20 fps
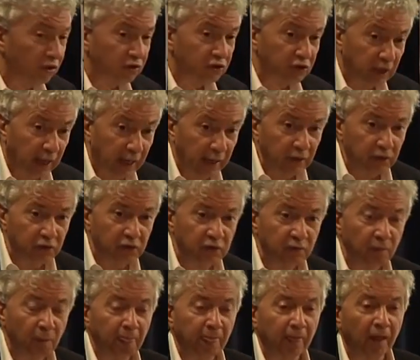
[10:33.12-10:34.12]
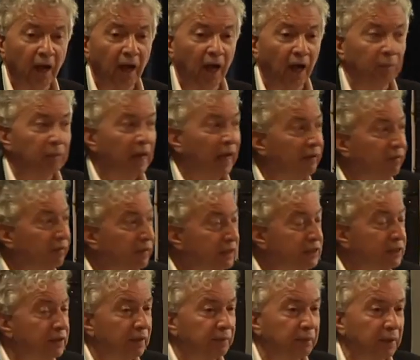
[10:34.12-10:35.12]
states. And
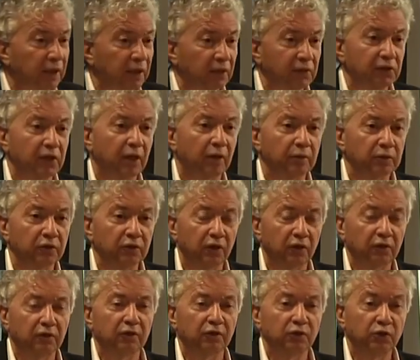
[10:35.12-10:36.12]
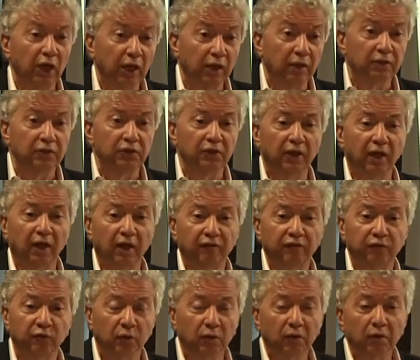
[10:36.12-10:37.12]
this because I was not generous
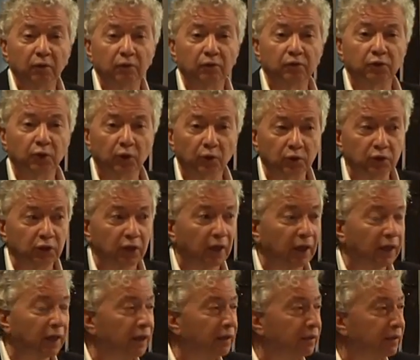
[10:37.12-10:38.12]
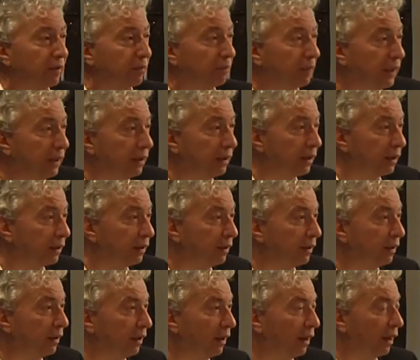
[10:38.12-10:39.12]
enough to include Georgia and Armenia,
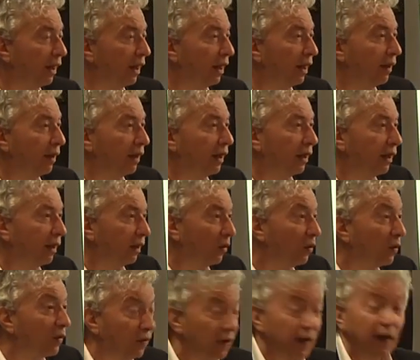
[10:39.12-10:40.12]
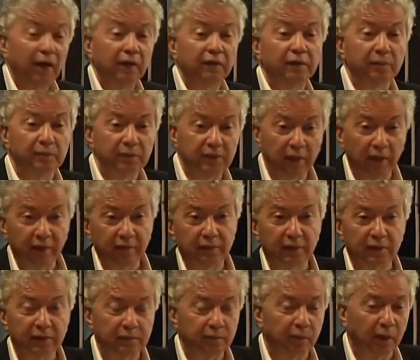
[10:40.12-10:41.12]
who regard themselves
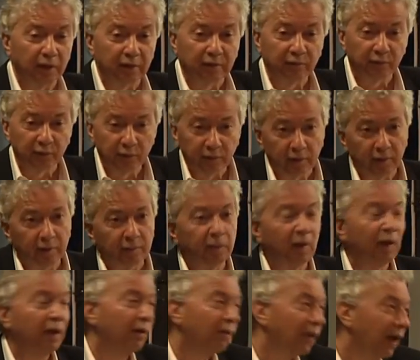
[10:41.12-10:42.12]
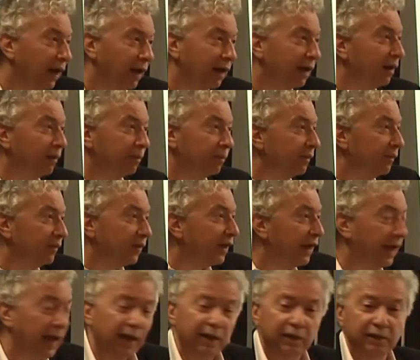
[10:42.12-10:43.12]
as part of Europe. Well, the
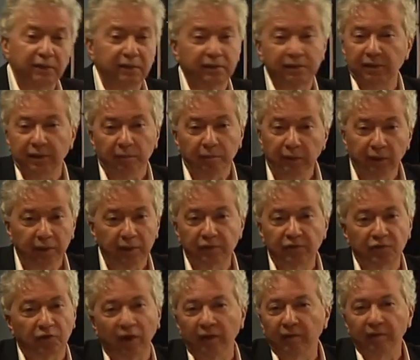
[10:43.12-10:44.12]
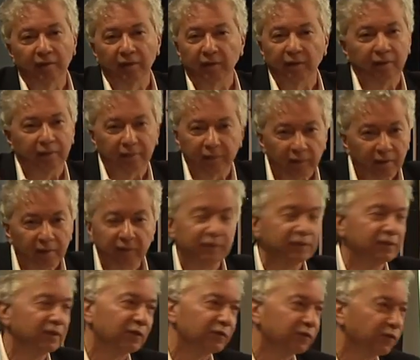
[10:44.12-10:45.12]
case simply is strengthened. You know, if
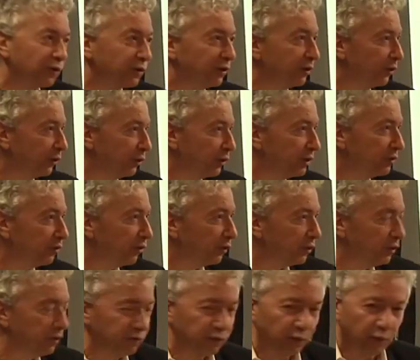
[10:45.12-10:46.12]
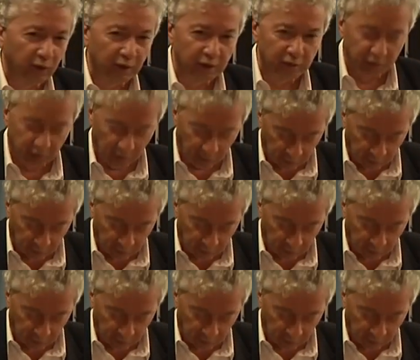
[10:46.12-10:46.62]
it's not 42, it's 44 and so